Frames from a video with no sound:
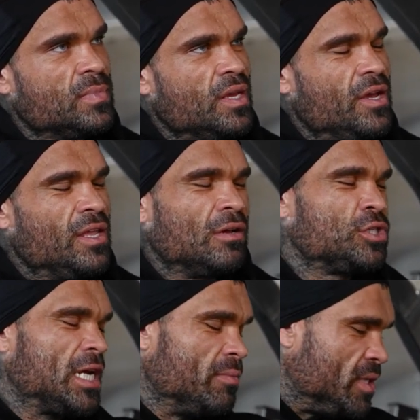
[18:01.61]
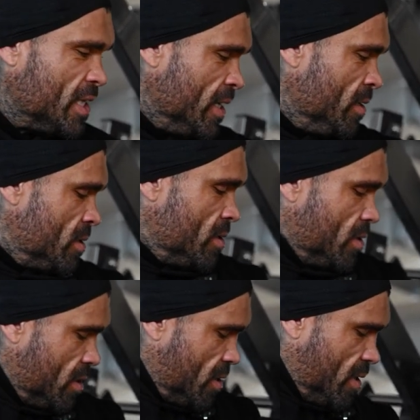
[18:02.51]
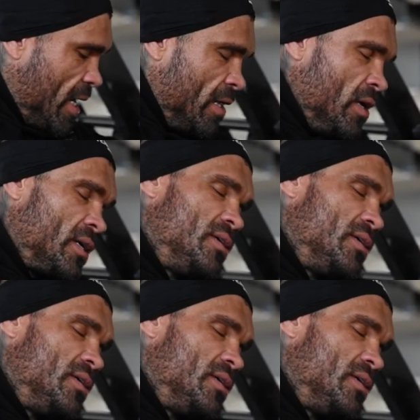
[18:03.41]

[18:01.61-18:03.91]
I was chatting with Dean, and like,